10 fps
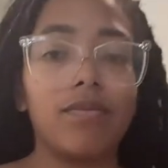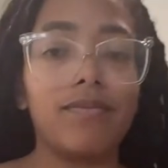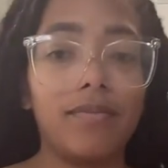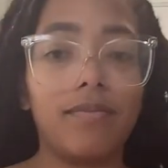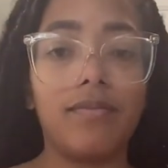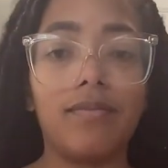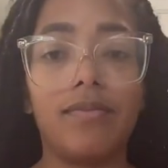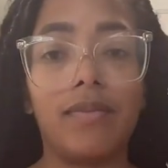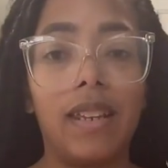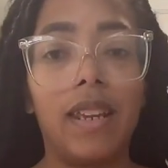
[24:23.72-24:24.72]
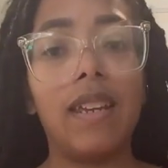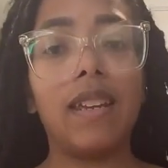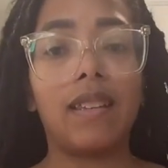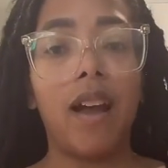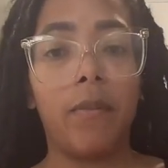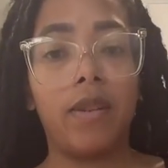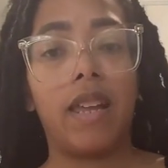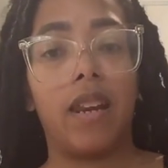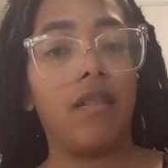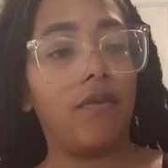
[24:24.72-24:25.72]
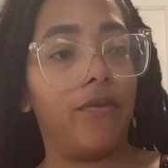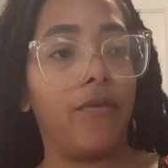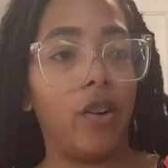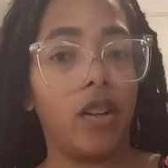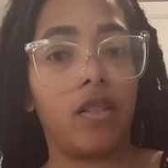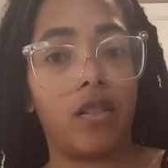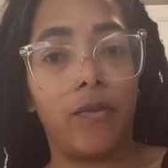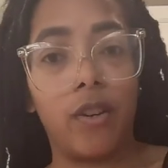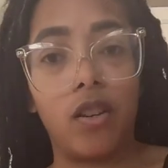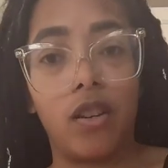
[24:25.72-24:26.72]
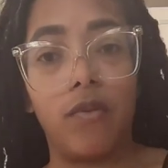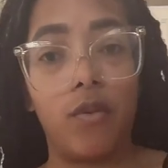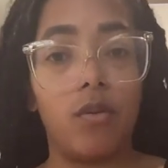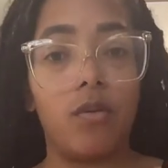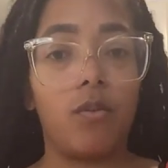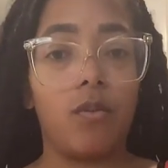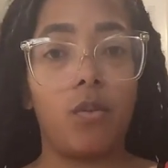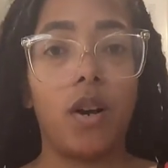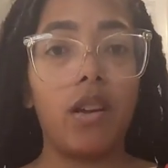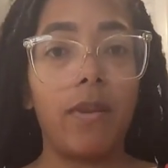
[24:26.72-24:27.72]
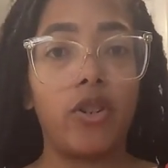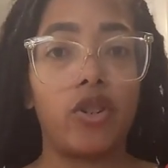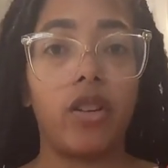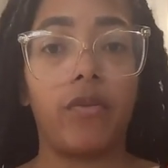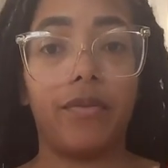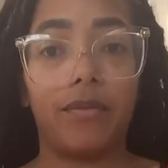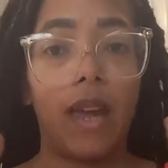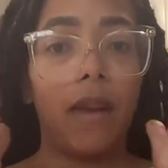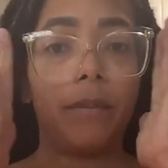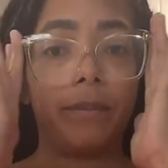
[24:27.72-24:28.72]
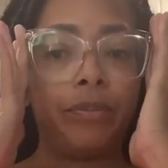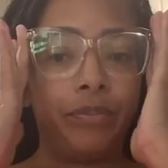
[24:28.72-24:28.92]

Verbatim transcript: you, he gets compensated for for cooking food. Worry about yourself, okay?